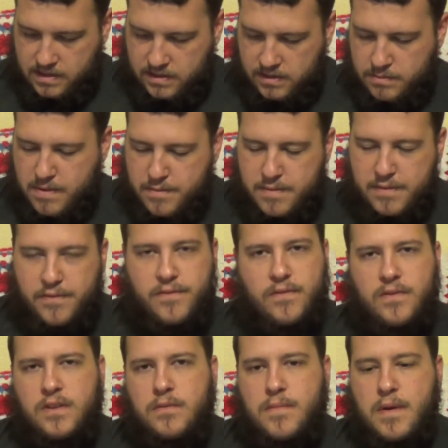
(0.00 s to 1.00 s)
this may be
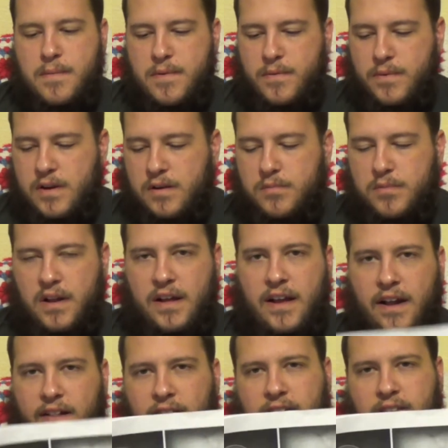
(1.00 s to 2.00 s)
weird, but I
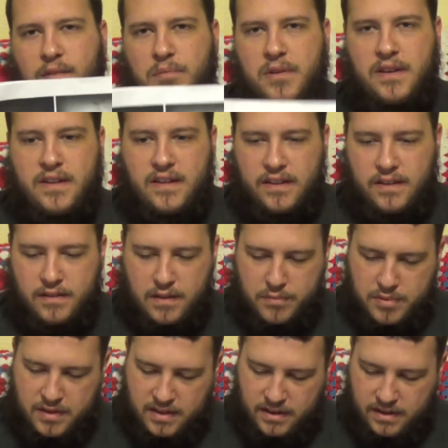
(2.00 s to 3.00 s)
kind of like the
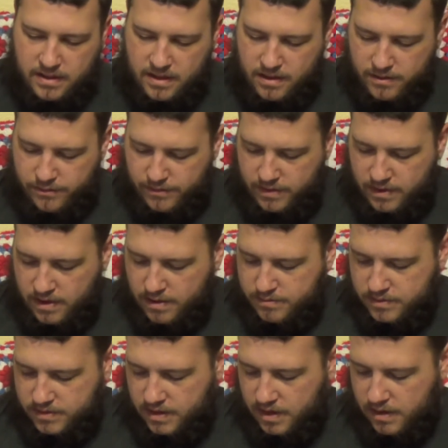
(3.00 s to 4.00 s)
PDF.
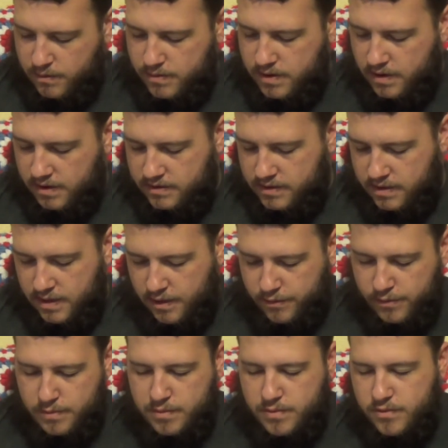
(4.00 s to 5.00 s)
I'm just kind of weird because I like
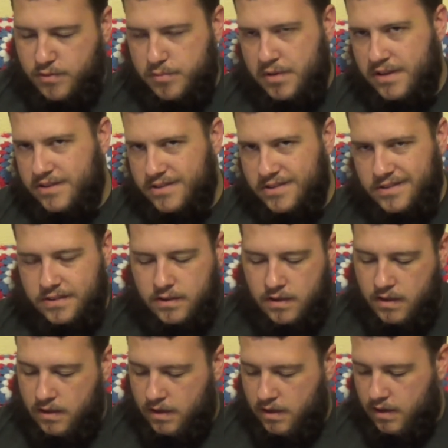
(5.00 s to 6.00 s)
flipping through pages,
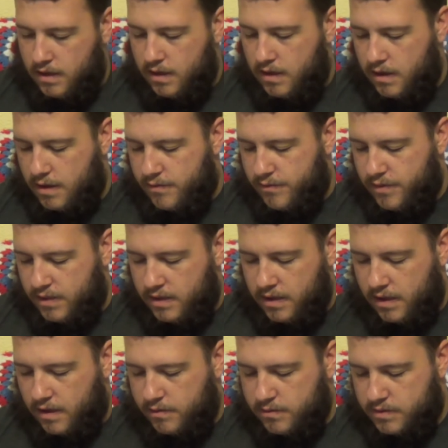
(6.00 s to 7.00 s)
and I feel
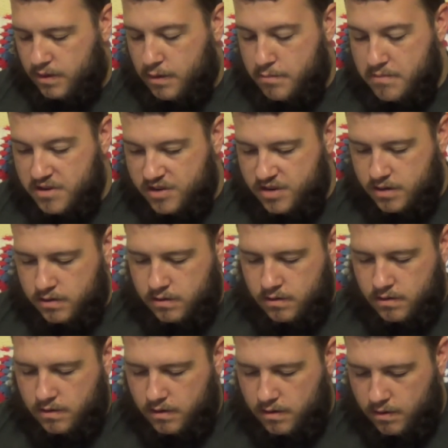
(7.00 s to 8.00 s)
like I was on a mission,
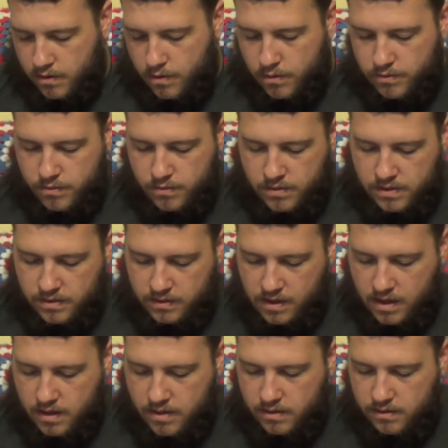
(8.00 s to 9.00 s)
going through this.
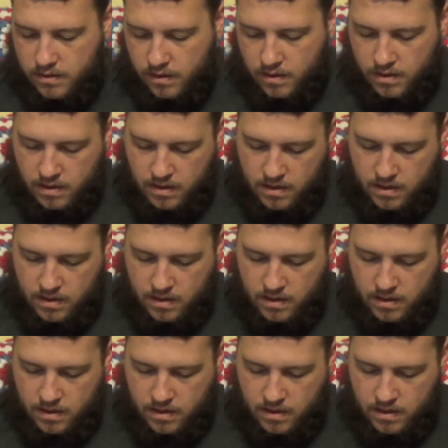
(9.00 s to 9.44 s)
And